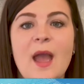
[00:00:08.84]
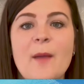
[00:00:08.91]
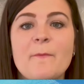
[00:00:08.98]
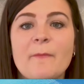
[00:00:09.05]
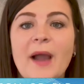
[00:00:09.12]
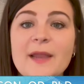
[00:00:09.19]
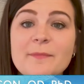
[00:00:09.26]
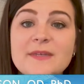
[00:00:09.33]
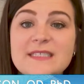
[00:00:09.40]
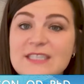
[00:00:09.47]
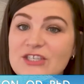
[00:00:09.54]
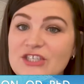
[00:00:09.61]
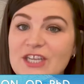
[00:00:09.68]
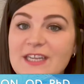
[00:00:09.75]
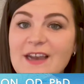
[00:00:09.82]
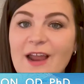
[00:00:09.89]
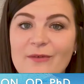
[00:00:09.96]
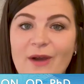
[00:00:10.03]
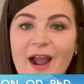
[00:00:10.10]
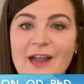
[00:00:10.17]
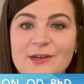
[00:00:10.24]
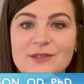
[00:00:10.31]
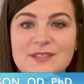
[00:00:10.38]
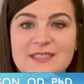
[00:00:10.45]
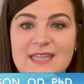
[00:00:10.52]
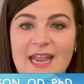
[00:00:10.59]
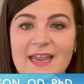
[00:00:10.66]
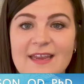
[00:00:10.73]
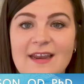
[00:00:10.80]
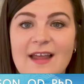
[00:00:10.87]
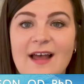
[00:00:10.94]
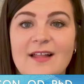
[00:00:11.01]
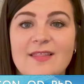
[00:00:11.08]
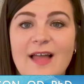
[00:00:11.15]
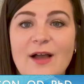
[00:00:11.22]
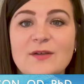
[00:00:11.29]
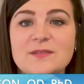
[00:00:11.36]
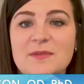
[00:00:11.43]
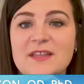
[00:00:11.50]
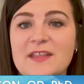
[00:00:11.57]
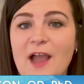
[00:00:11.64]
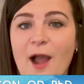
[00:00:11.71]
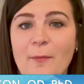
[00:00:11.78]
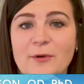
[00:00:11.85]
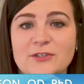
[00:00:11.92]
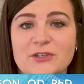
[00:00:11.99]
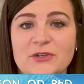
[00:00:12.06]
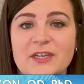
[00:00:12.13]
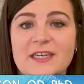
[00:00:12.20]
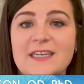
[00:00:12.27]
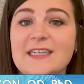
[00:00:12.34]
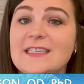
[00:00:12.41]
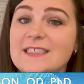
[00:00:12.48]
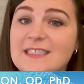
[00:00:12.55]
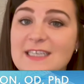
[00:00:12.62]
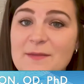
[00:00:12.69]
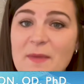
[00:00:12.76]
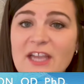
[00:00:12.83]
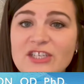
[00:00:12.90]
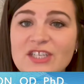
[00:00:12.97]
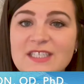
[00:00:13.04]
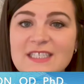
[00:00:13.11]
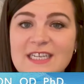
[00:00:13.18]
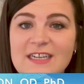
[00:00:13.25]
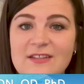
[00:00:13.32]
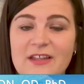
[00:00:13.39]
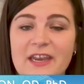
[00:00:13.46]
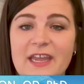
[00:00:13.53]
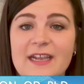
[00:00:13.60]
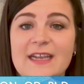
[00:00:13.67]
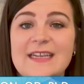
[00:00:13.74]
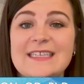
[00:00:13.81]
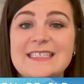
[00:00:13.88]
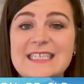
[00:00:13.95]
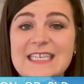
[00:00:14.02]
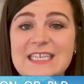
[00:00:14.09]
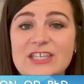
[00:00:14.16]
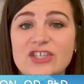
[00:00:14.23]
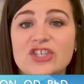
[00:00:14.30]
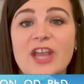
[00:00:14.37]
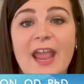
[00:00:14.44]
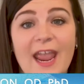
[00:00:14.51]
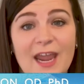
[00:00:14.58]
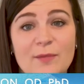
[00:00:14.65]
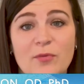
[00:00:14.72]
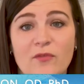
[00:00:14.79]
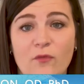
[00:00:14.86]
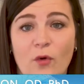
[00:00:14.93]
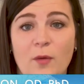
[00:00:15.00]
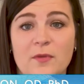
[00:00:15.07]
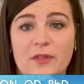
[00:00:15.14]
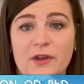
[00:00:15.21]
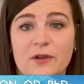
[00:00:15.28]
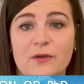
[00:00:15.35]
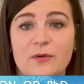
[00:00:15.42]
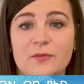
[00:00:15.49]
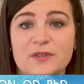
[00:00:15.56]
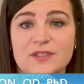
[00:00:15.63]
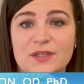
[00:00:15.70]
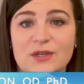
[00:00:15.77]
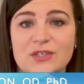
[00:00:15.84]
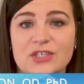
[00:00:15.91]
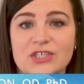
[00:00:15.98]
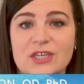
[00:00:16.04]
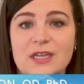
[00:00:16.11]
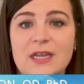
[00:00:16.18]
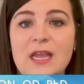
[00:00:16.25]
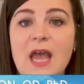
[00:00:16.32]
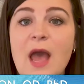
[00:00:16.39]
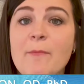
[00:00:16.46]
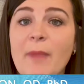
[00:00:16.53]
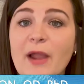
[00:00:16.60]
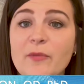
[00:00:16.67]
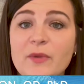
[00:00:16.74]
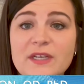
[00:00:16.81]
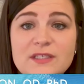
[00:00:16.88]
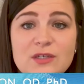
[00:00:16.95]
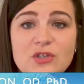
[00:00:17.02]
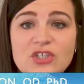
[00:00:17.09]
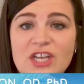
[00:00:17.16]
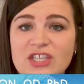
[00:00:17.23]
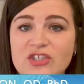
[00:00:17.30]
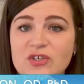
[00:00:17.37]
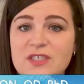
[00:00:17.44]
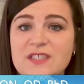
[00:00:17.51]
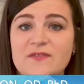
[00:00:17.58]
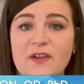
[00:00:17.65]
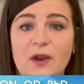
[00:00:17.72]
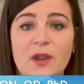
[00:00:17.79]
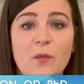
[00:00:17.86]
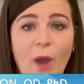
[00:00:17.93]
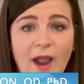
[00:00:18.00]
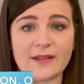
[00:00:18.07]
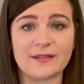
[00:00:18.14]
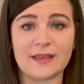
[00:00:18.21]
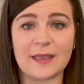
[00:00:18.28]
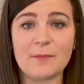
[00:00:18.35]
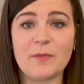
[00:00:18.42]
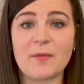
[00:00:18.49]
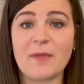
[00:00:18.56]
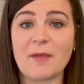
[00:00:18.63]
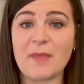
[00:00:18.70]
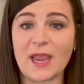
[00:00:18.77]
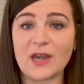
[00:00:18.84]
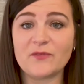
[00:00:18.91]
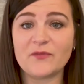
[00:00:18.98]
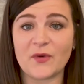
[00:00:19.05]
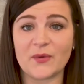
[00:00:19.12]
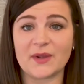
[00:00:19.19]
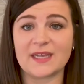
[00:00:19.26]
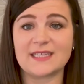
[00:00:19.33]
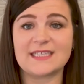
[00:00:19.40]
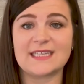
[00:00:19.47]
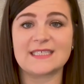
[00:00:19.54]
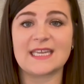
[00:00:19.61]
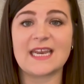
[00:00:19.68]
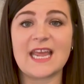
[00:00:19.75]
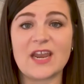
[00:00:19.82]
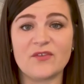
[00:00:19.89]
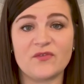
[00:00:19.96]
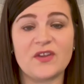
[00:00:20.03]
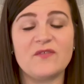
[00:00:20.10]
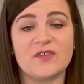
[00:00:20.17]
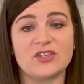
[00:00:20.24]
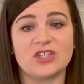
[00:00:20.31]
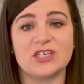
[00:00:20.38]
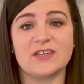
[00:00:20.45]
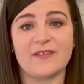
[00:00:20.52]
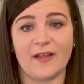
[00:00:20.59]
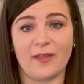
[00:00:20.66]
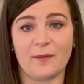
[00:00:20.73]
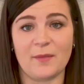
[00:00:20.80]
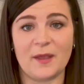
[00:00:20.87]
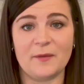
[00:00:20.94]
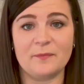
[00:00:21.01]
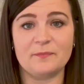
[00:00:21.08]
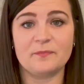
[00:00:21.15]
My position at Ohio State allows me the opportunity to see patients in clinic, teach, and perform clinical research. My research interests vary widely, but my main focus is in infant vision development.